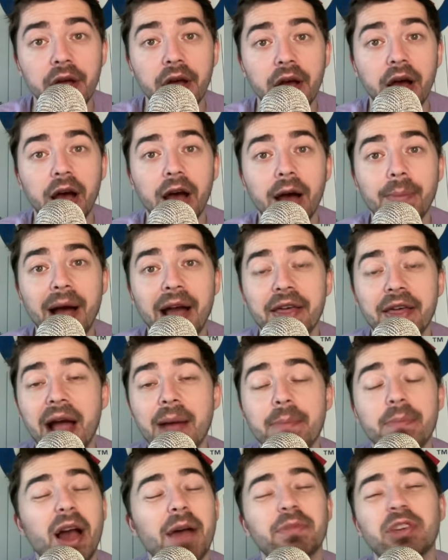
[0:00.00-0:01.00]
Um, I,
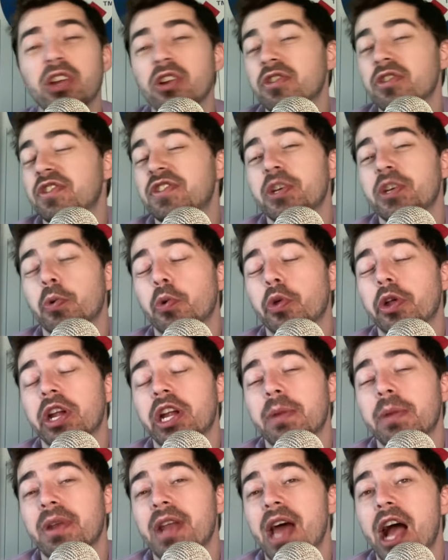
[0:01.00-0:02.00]
I'm I'm curious to see what
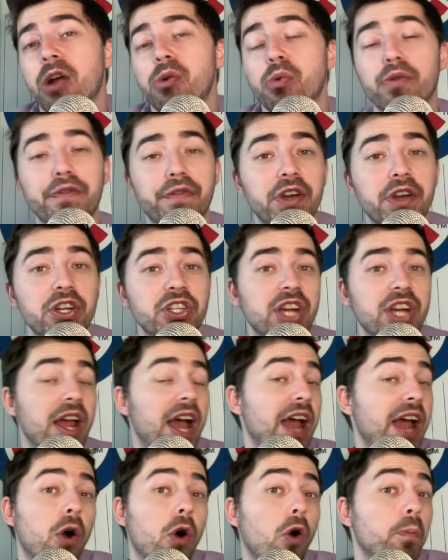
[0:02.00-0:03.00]
Imanaga will finish. I,
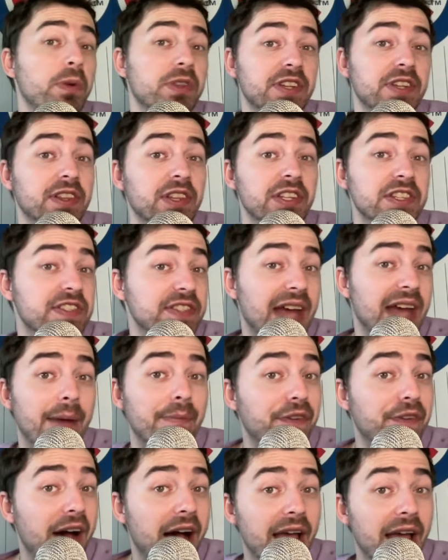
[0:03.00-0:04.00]
I hope it's at least top
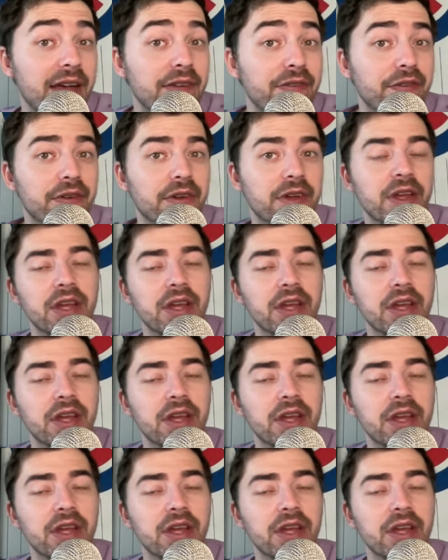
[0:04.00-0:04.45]
five.